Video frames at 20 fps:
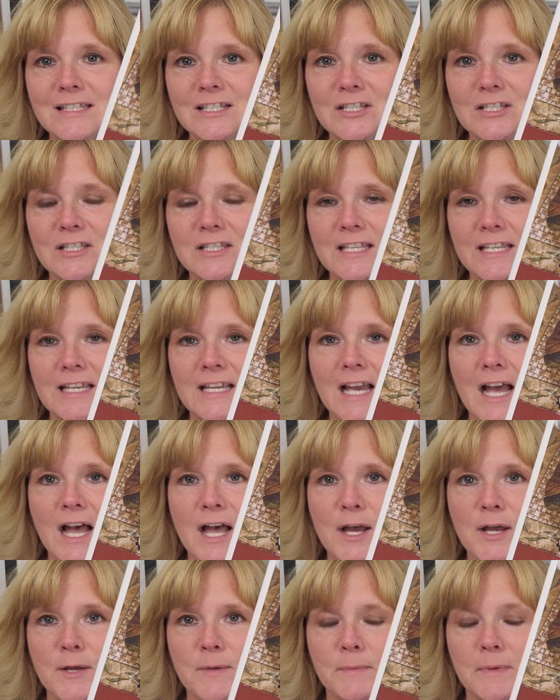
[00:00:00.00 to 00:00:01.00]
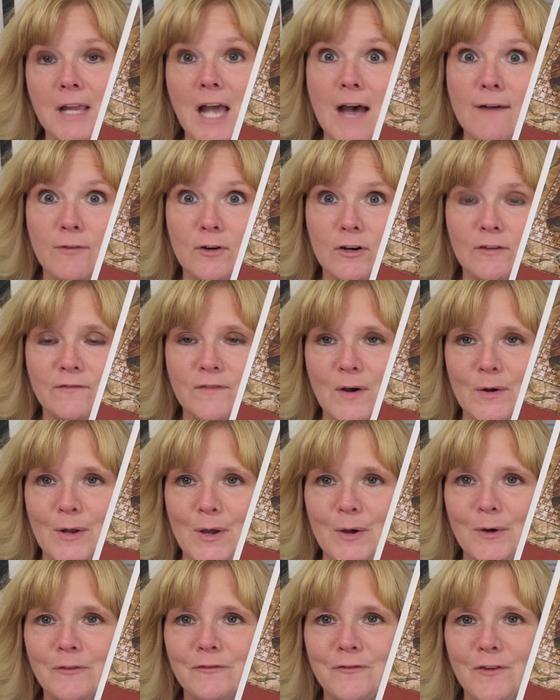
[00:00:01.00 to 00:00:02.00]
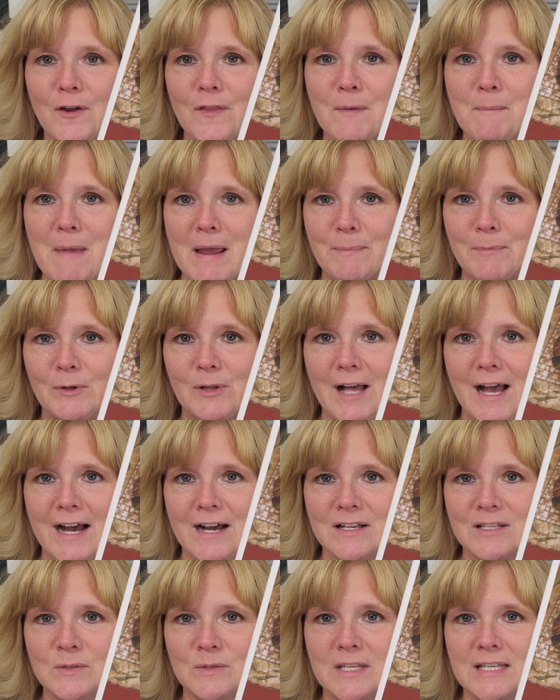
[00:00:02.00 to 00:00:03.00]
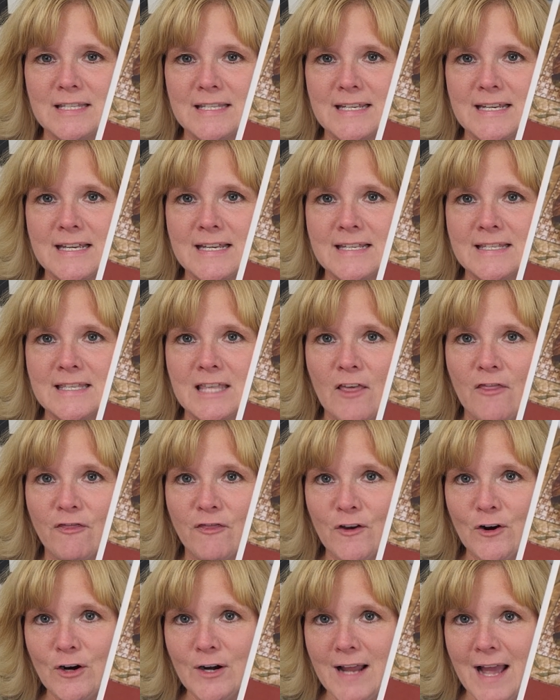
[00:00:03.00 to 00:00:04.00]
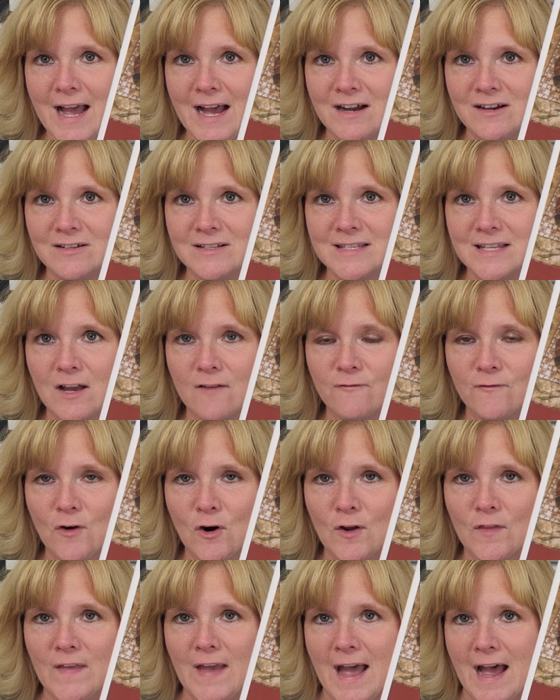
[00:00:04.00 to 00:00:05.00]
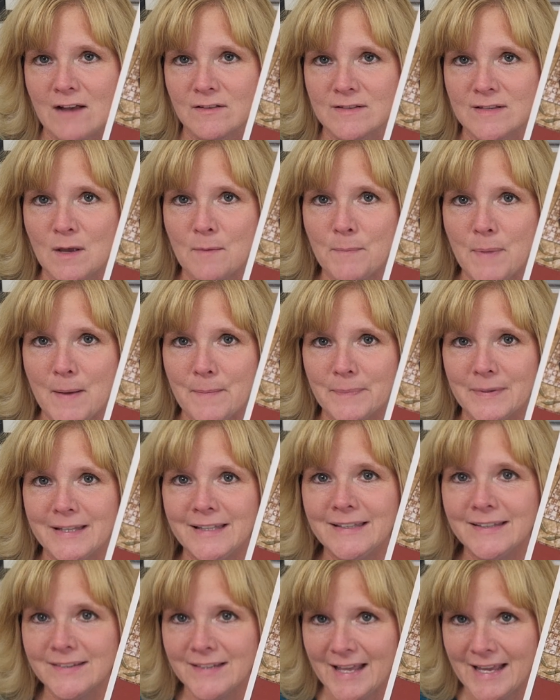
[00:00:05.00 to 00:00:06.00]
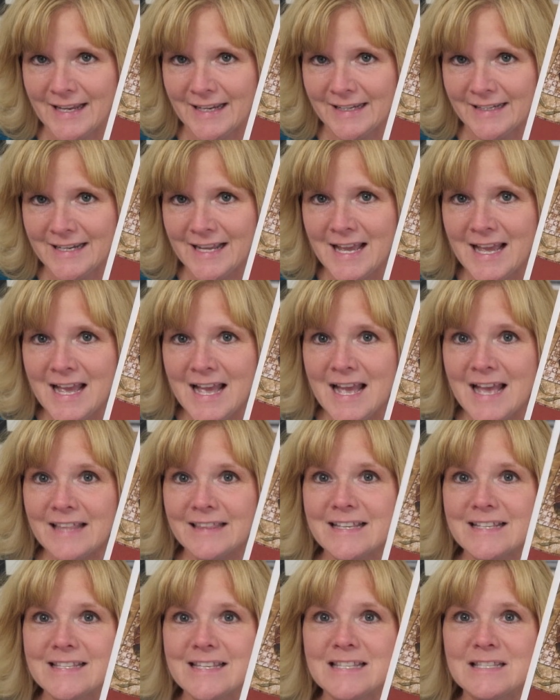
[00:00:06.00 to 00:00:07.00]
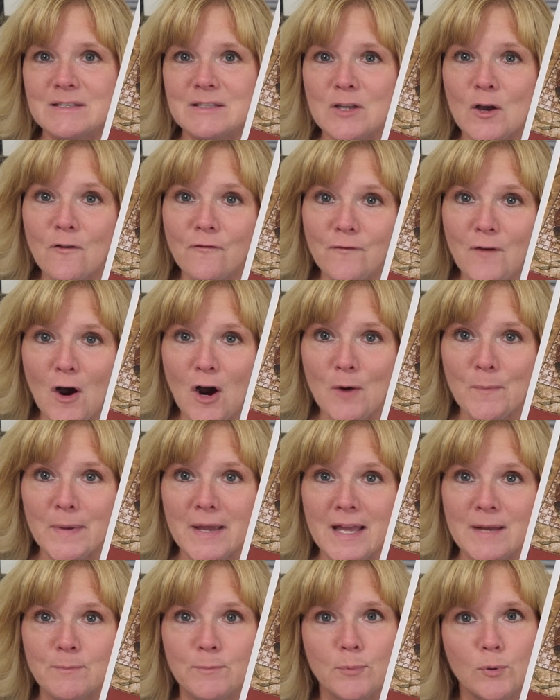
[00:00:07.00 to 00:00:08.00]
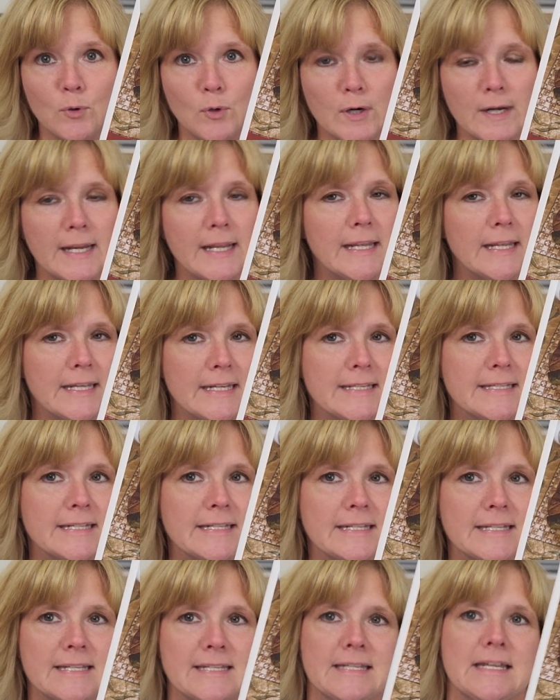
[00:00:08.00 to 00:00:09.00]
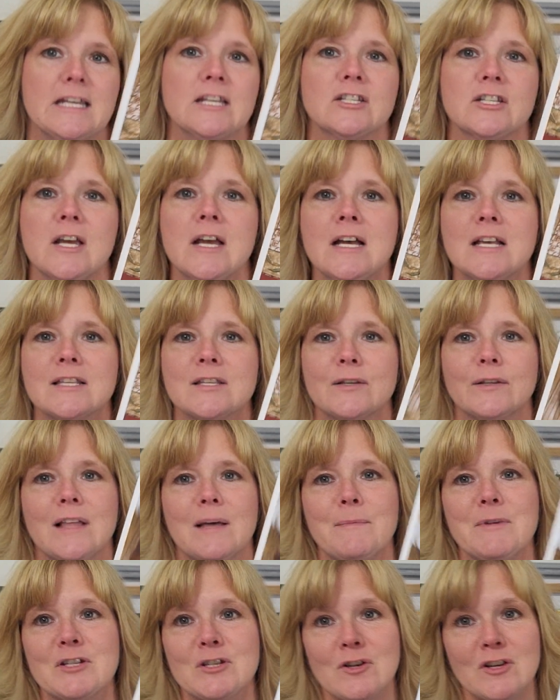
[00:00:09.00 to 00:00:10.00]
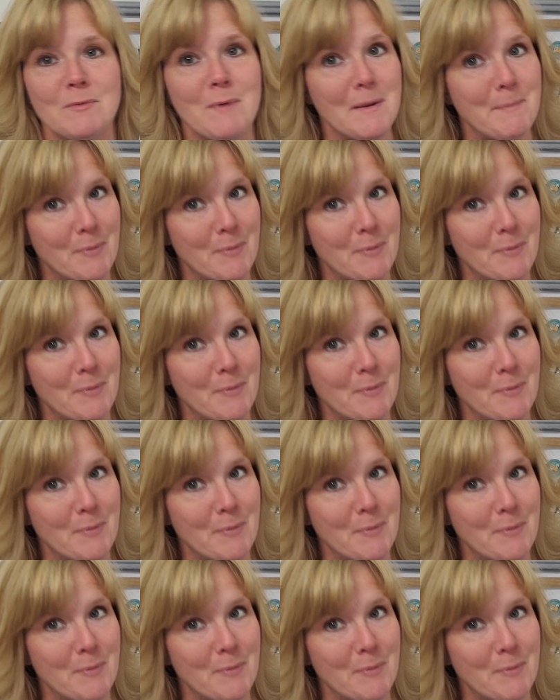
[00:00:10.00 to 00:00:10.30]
the cover photo for the Maple House. This is the third house for the houses on Pumpkin Lane. This has so far been pretty easy to stitch. So let me show you my